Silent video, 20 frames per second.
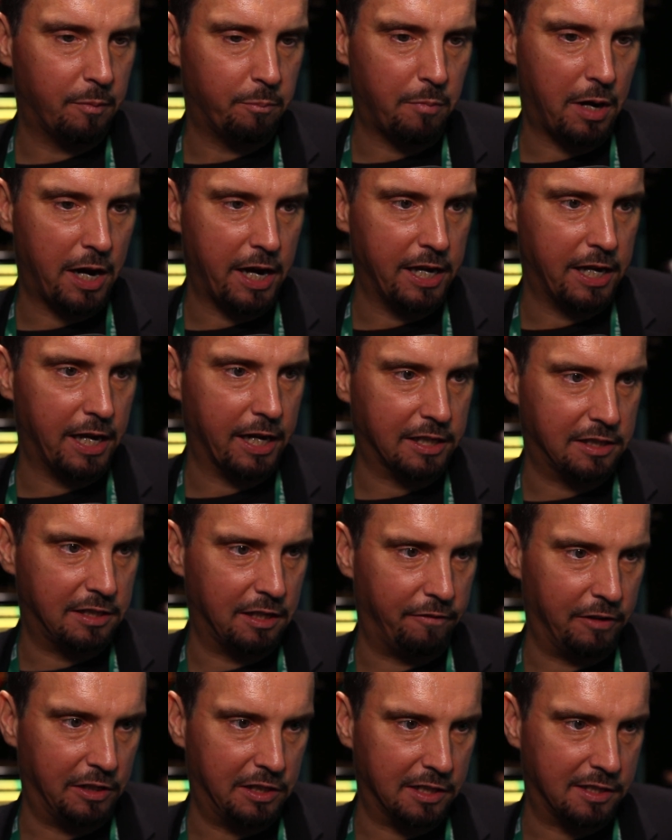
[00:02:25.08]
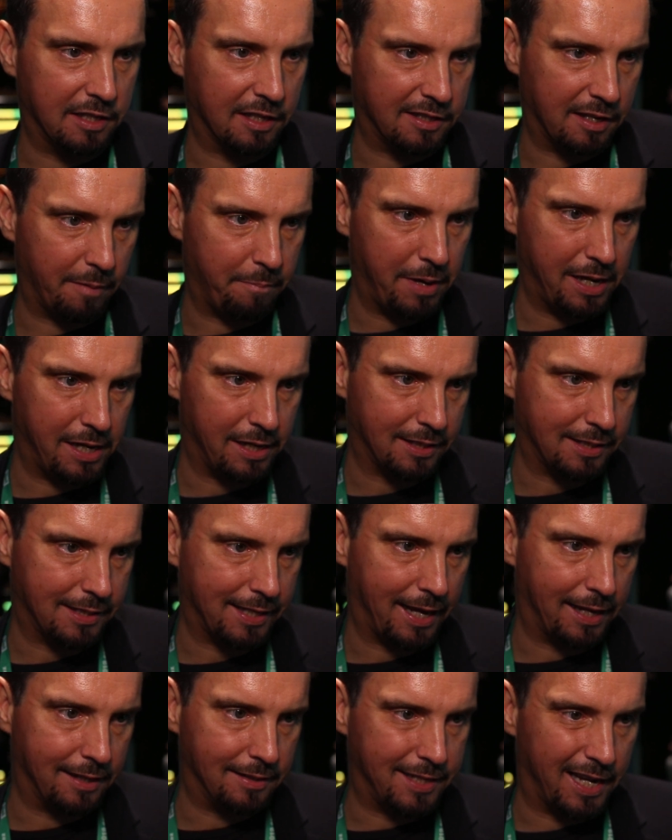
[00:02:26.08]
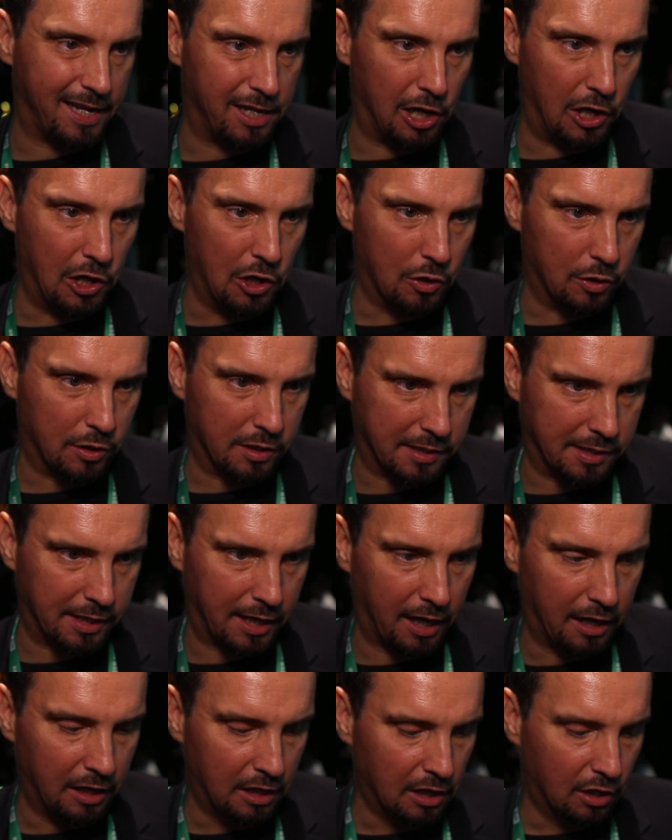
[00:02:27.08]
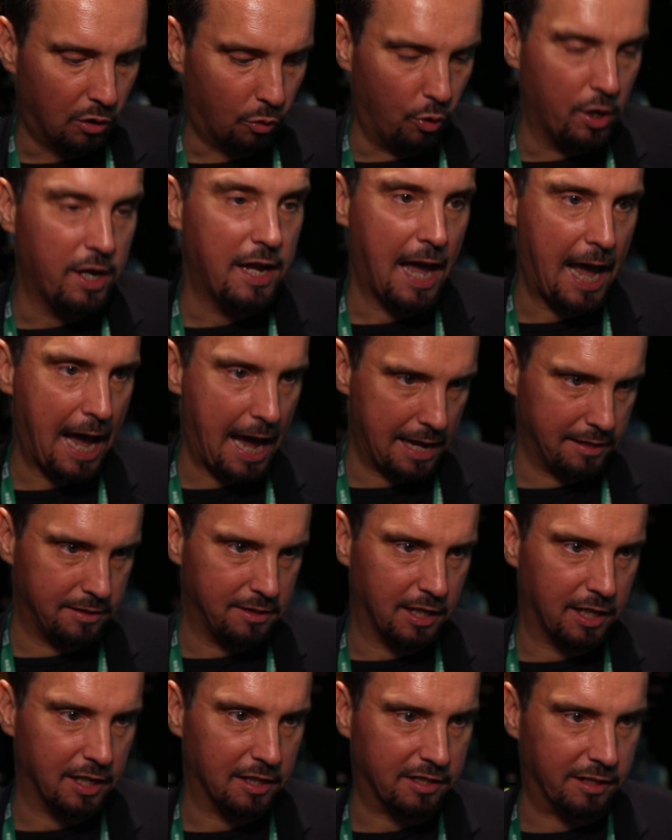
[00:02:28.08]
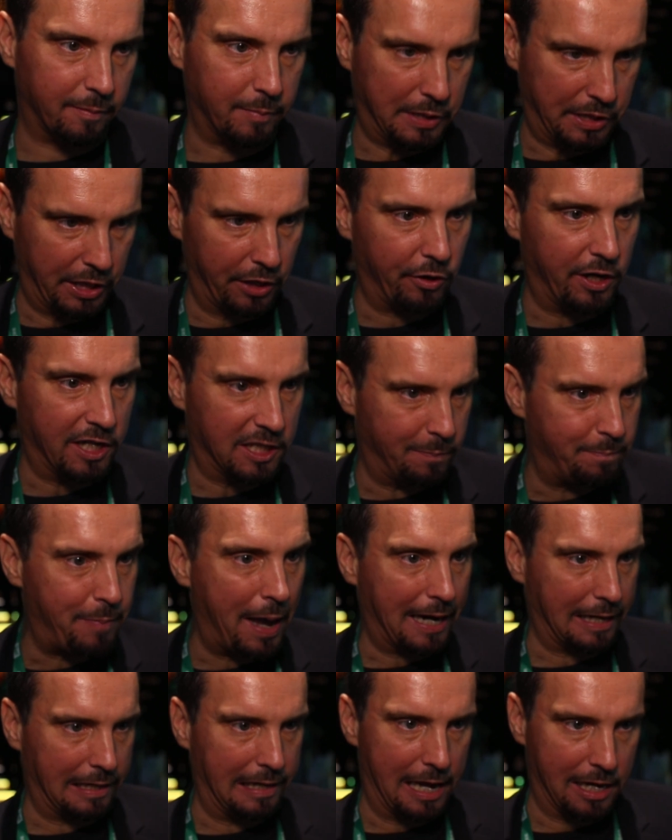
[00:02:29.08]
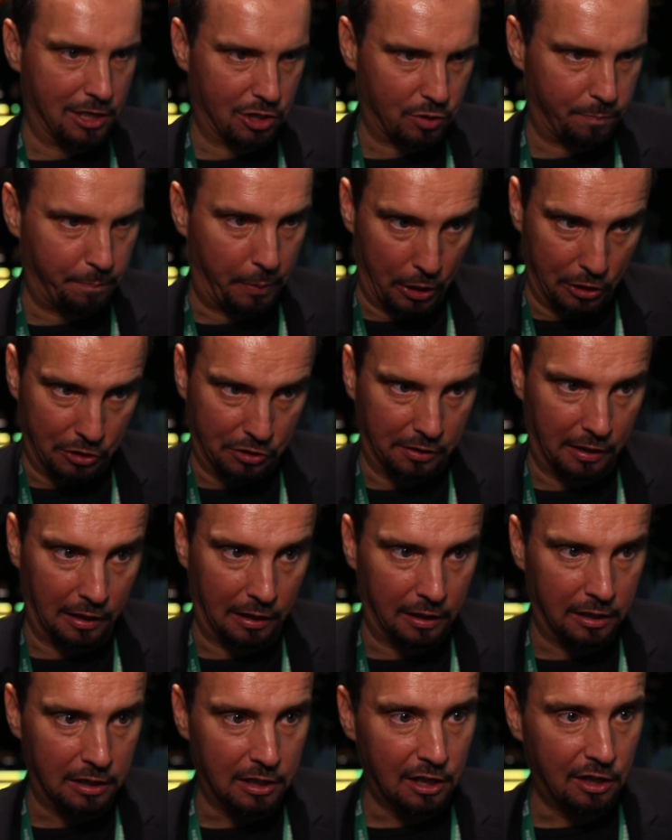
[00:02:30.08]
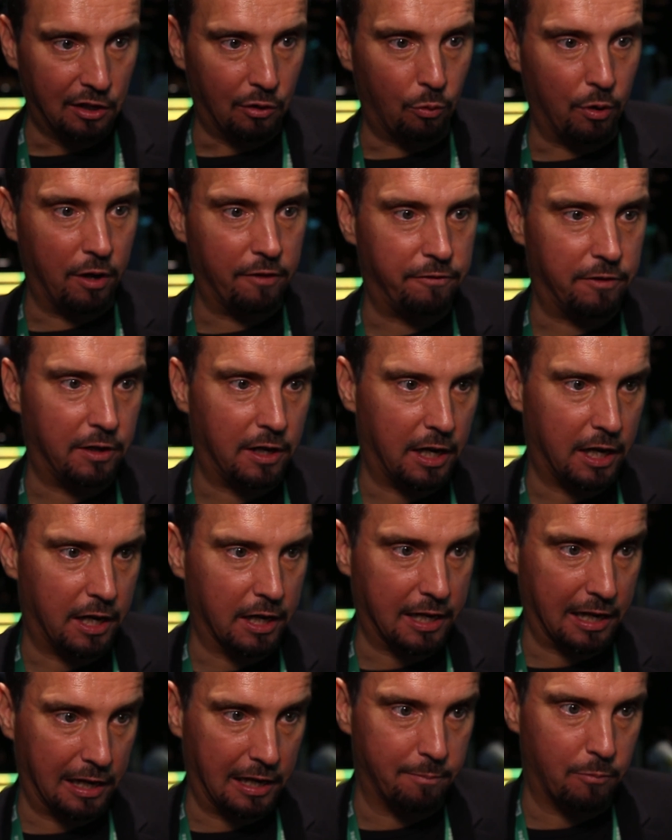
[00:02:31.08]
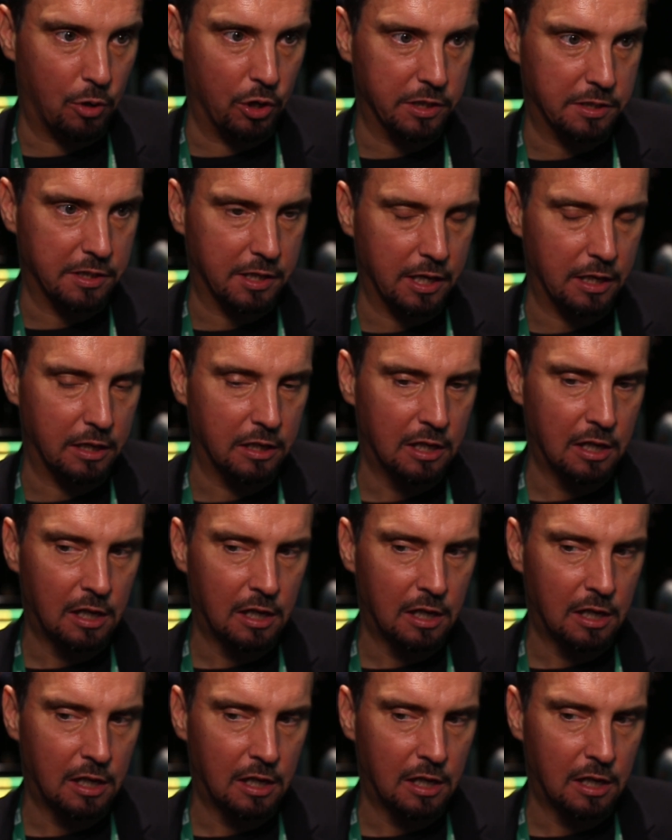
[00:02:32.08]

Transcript: my activities as a minister and Danyliuk's, we had some serious backlash personally with Kolomoisky.